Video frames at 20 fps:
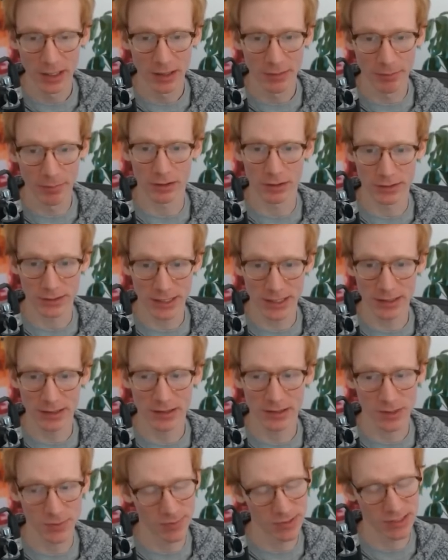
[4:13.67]
But Death
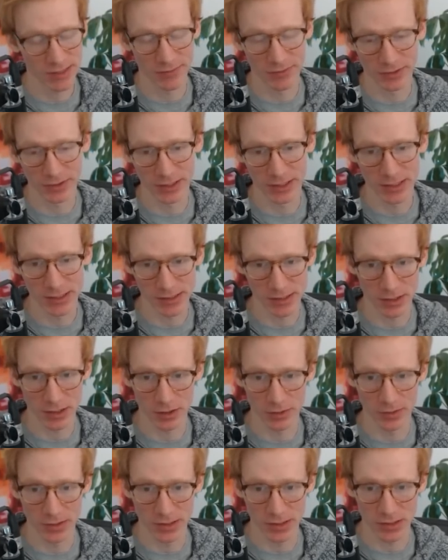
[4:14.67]
specifically doesn't
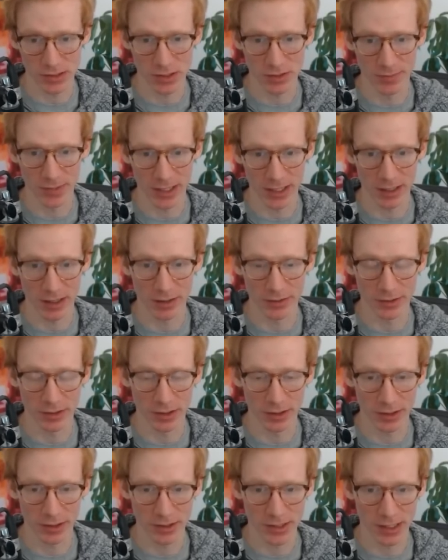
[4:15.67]
go into too many other
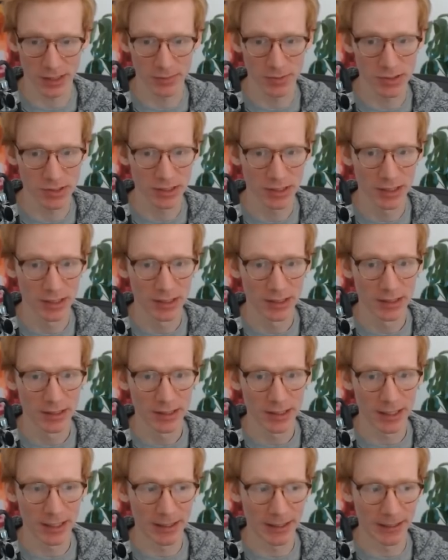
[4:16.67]
archetypes
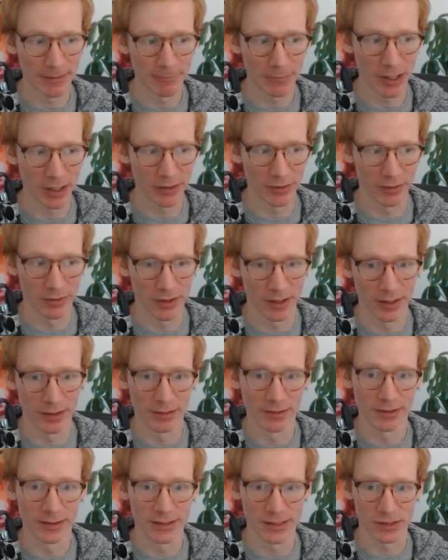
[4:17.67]
other
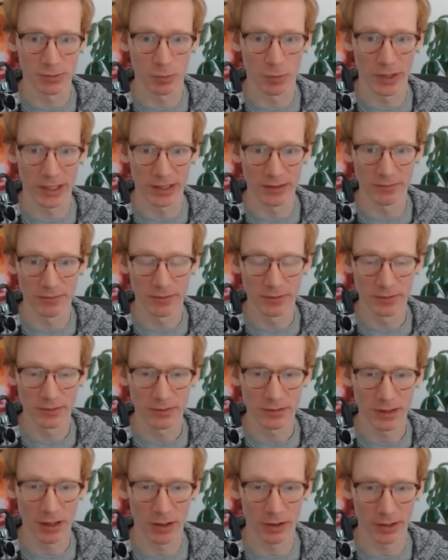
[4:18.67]
than this Wave
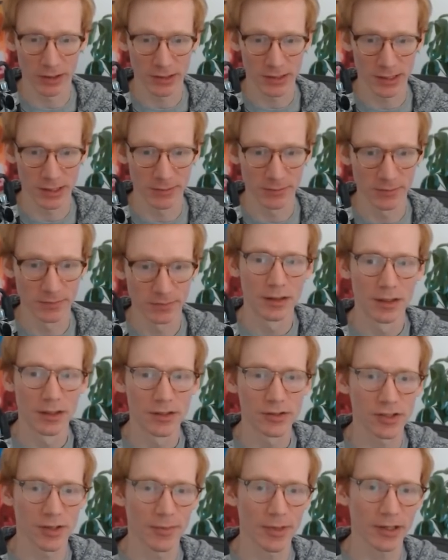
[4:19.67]
archetype.
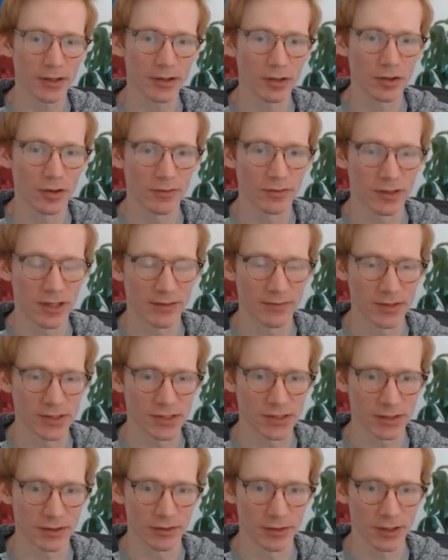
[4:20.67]
So I'm not going to go over every
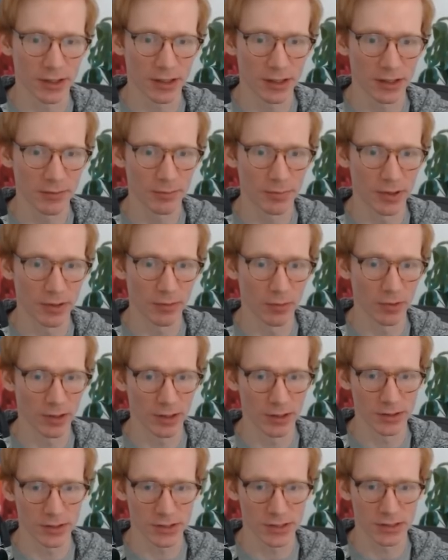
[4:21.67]
single card, but we're
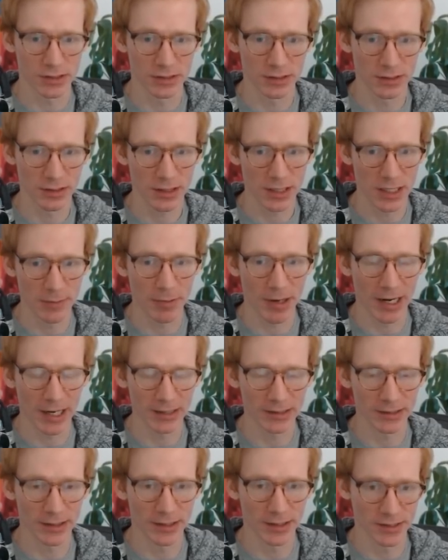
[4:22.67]
going to just keep
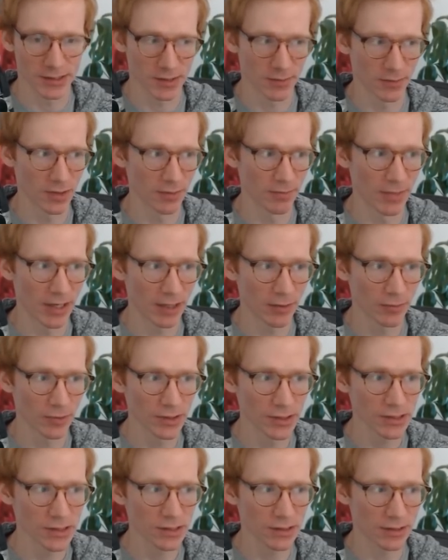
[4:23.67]
highlighting some of the main
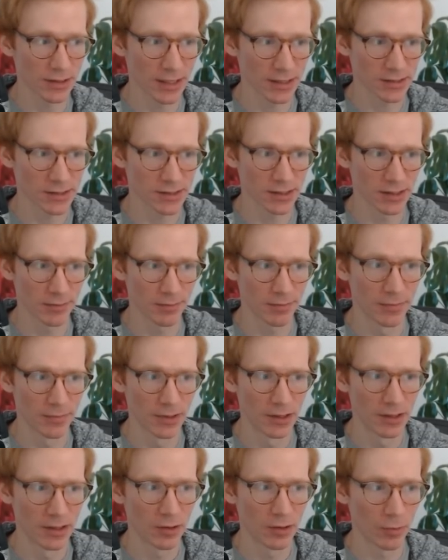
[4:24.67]
ones. Next up,
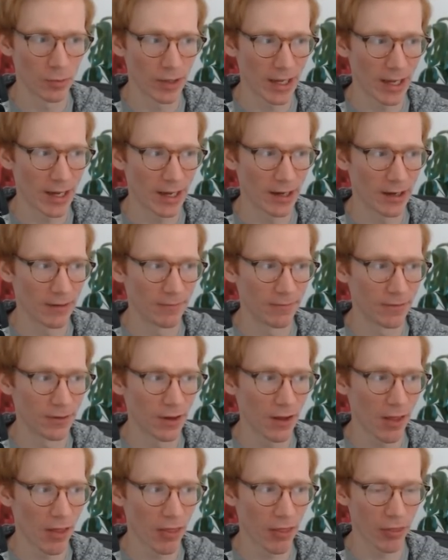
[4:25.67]
we have
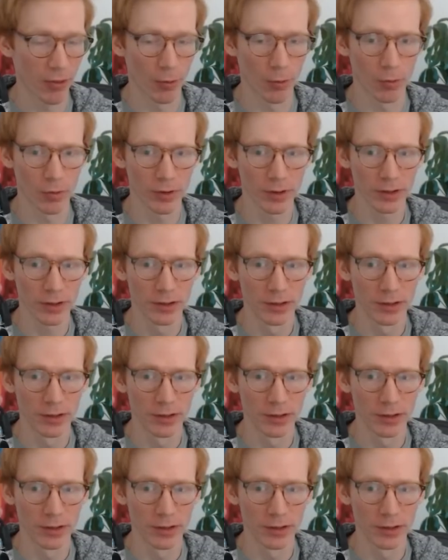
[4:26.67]
Thor.